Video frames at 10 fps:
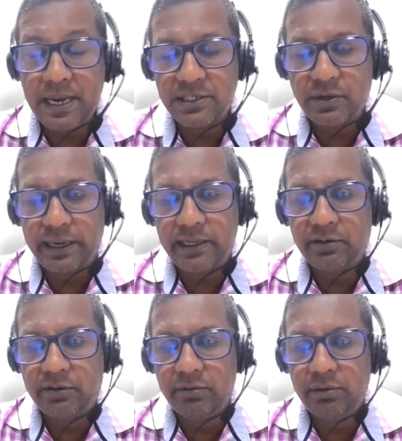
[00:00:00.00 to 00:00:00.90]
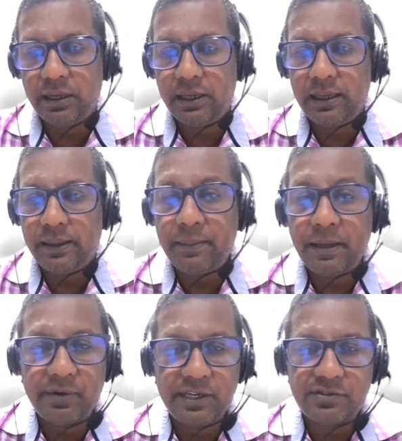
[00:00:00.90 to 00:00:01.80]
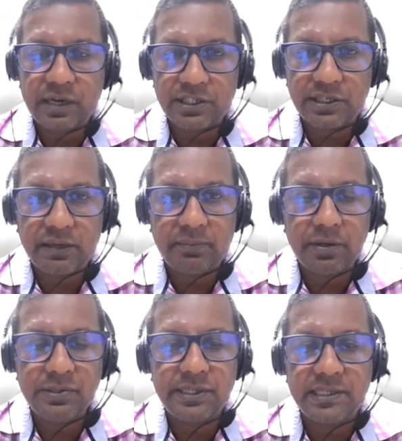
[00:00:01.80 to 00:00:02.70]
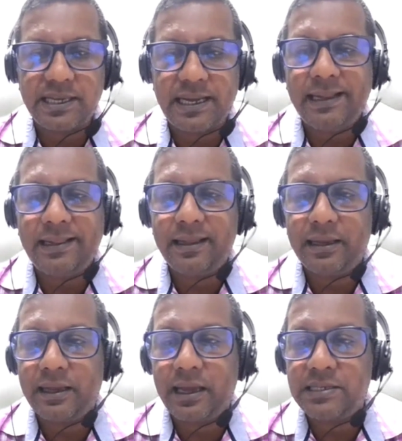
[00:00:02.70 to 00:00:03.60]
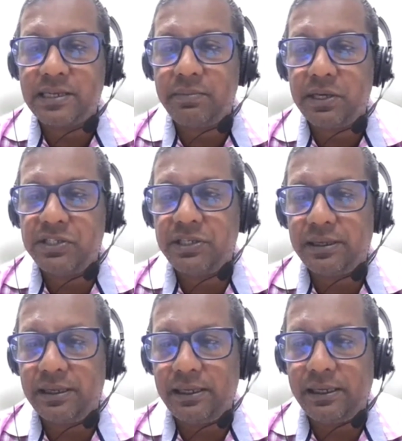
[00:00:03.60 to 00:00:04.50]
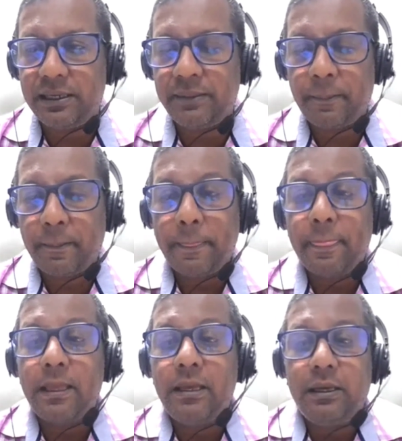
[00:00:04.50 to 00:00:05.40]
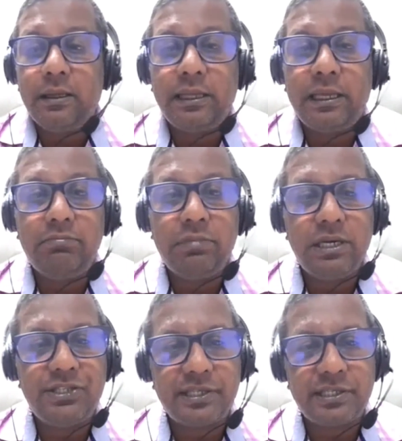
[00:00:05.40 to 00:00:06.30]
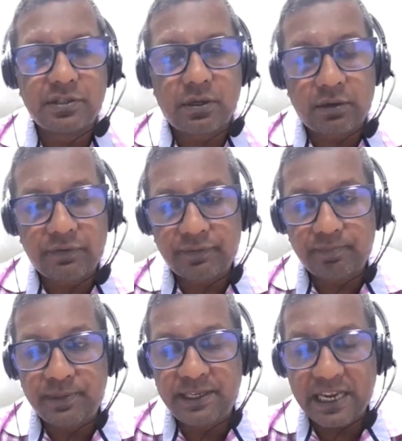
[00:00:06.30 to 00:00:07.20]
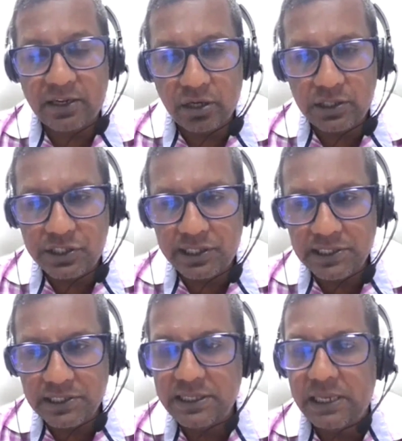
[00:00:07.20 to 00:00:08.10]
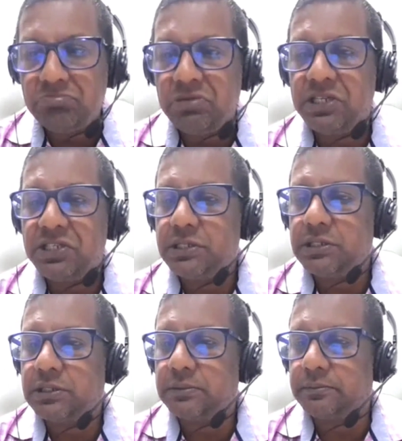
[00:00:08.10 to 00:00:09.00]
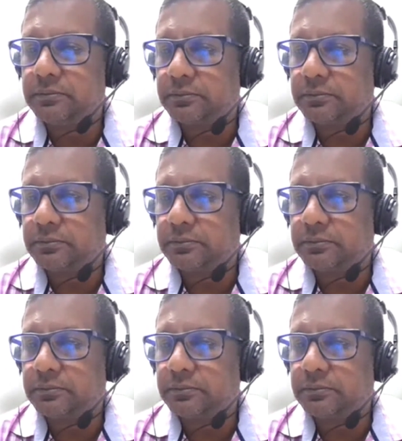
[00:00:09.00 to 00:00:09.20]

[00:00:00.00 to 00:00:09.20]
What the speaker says: is going through a restructuring process, I think, as I mentioned earlier, the emergence of technologies, the emergence